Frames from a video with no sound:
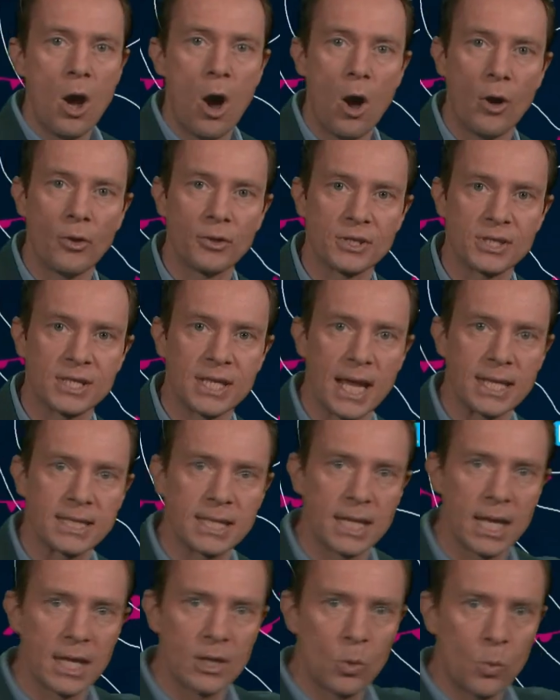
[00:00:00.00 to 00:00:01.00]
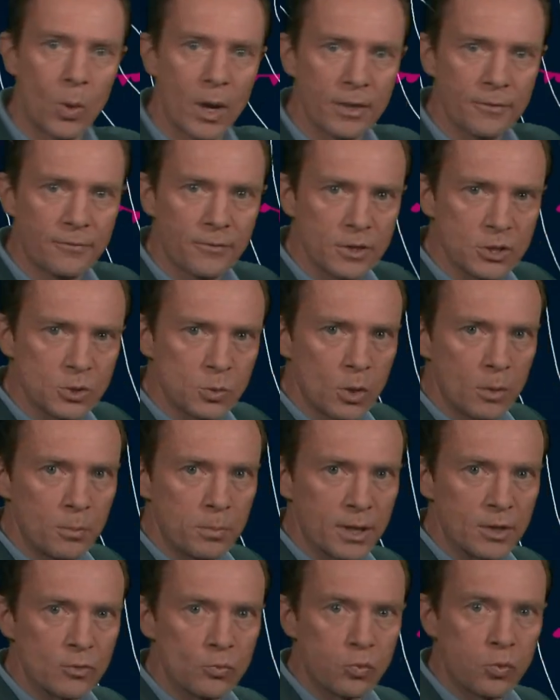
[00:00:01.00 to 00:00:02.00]
on Saturday. The weather fronts will
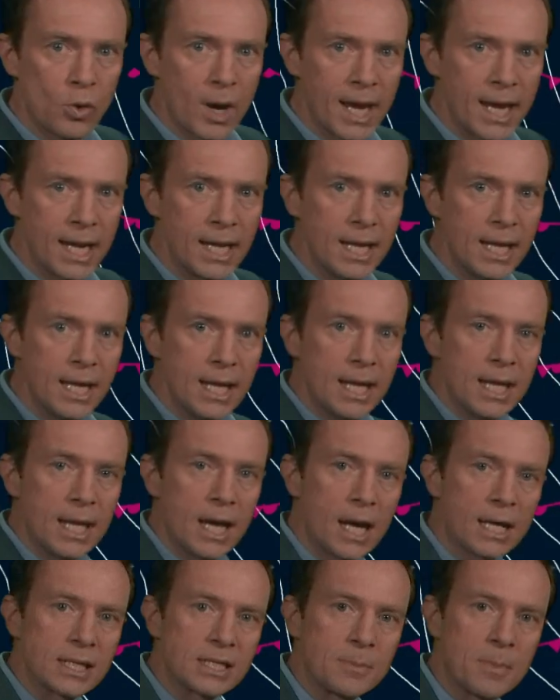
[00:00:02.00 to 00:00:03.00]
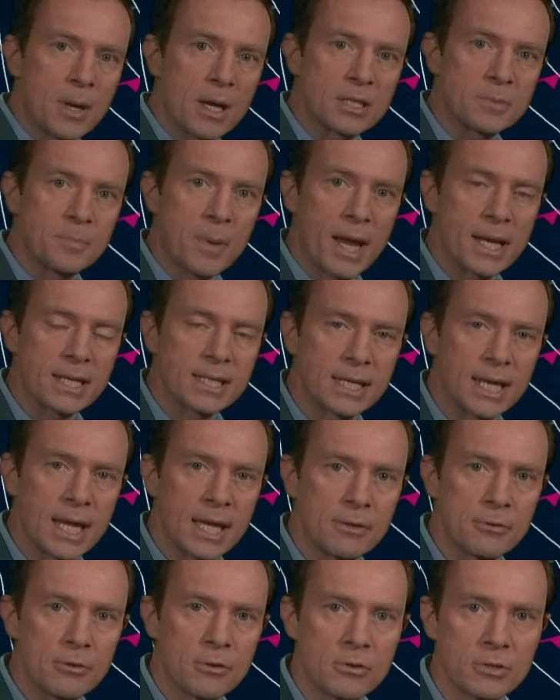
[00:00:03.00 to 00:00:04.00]
bring rain. Isobars packed
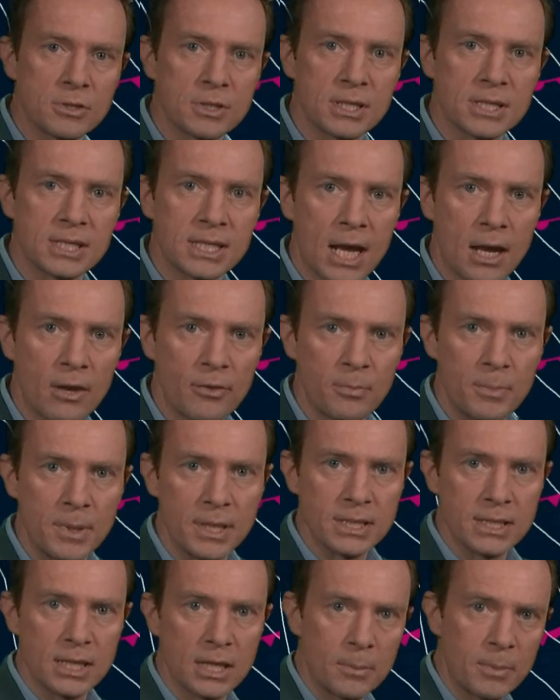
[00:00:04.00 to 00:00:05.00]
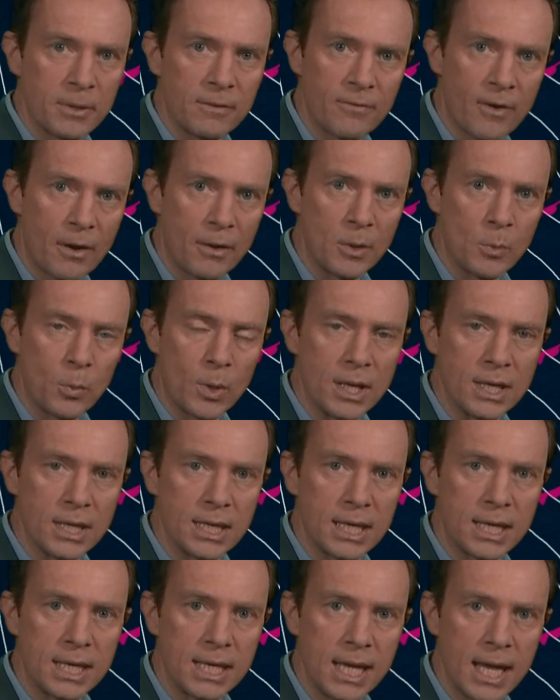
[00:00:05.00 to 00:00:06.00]
together across the south means it'll be very windy
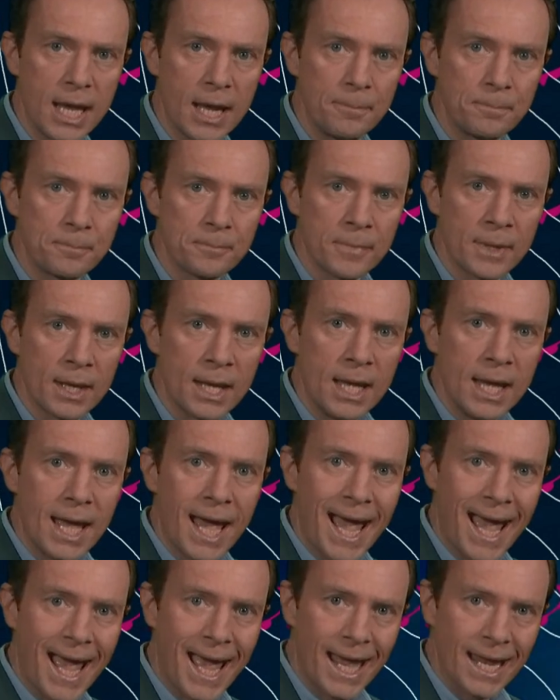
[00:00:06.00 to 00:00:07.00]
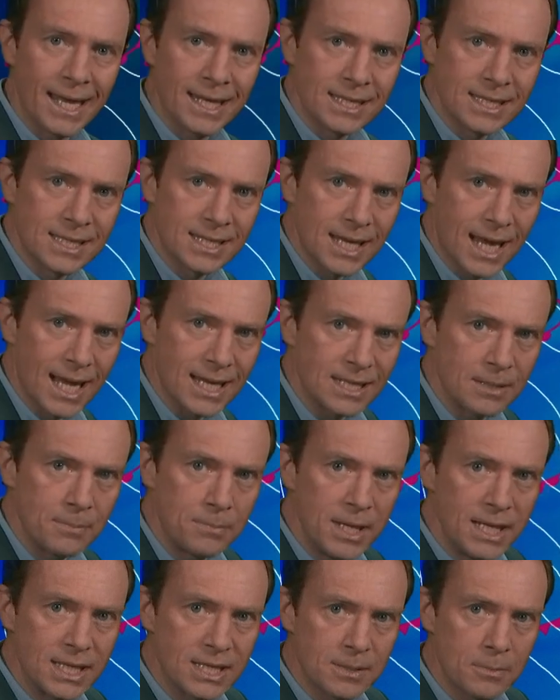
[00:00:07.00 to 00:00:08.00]
here. And as it
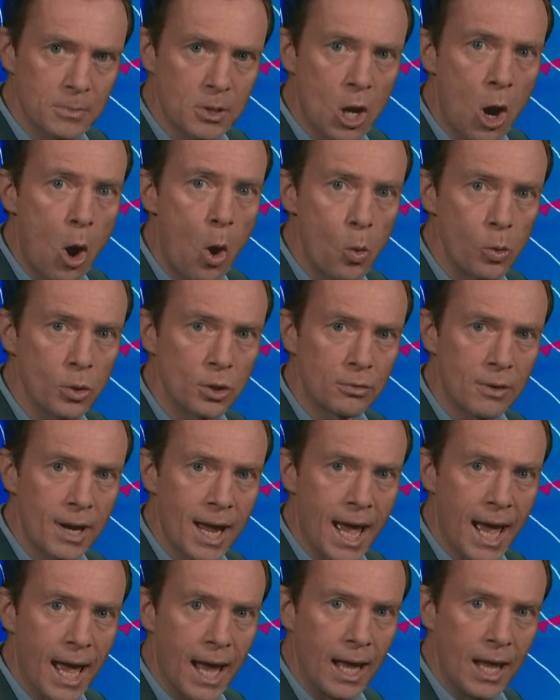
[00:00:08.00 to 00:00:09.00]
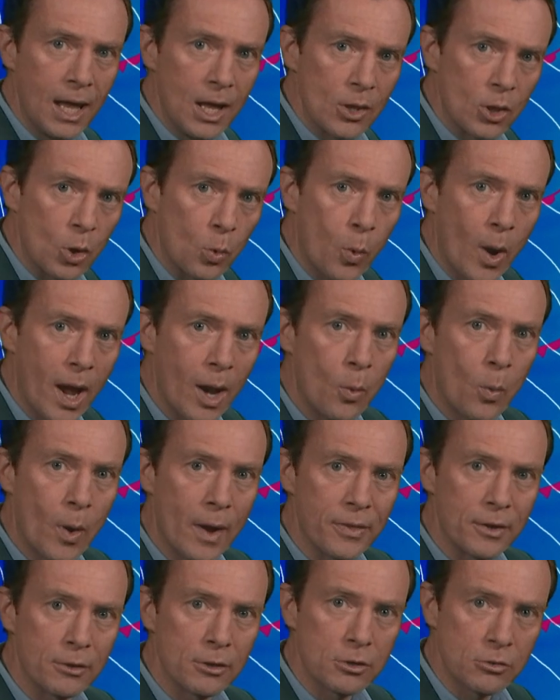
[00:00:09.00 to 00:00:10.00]
meets some colder air, the wet
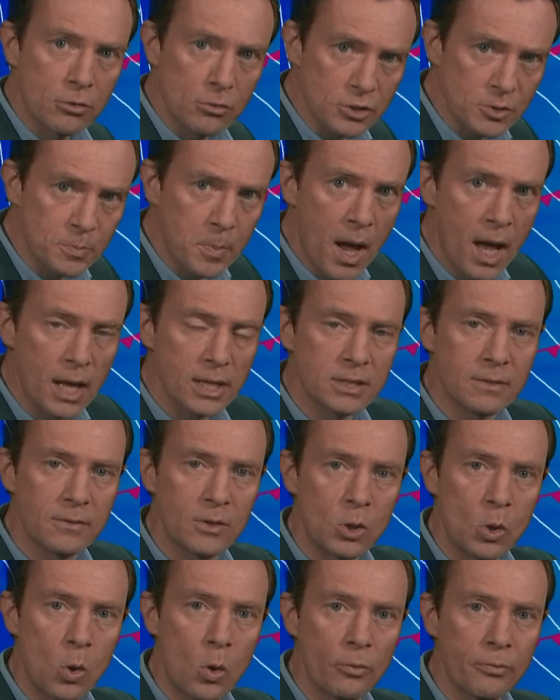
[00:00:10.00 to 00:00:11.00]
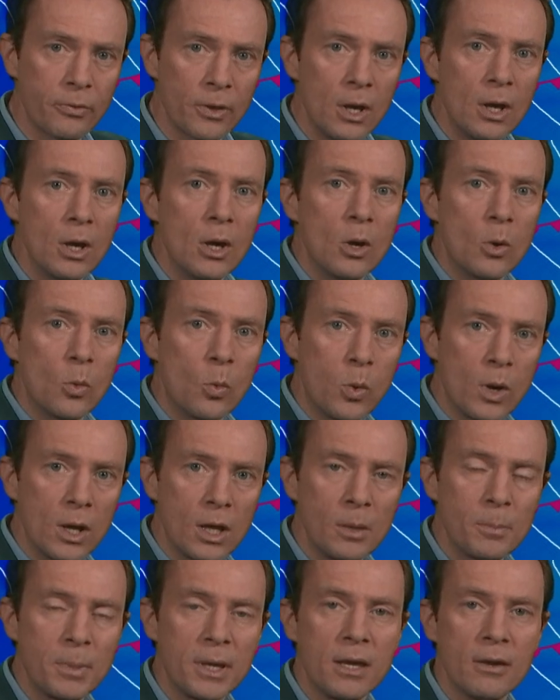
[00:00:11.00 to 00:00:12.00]
weather across parts of the north
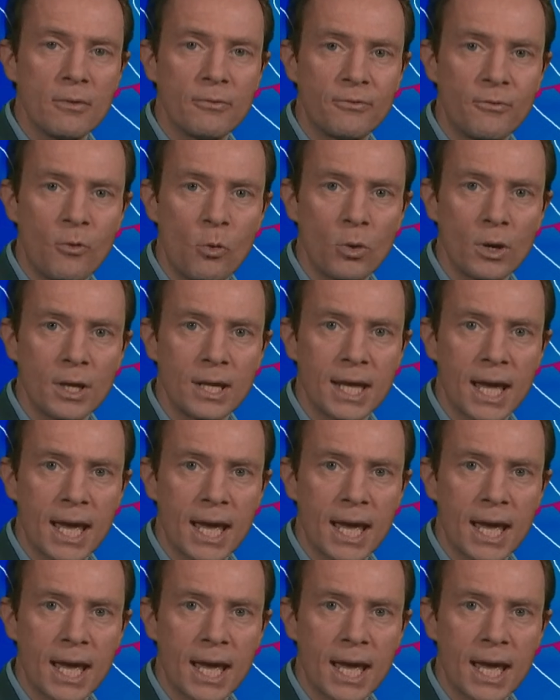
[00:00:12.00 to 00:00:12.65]
will be falling